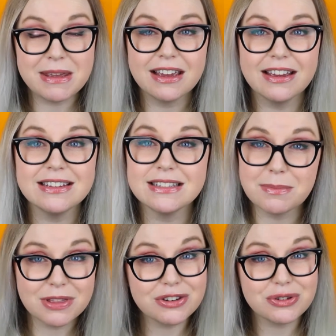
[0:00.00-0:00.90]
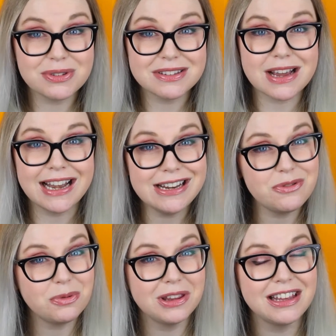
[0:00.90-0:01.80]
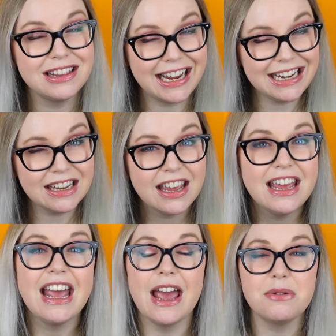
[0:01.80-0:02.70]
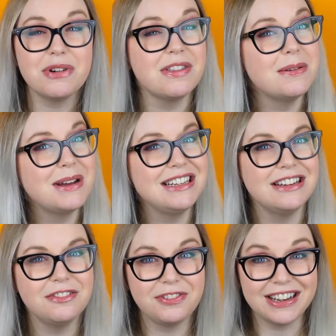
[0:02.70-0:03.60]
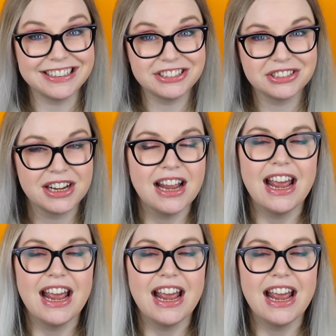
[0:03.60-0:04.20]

because some of the juices I didn't really like and one of them I didn't finish.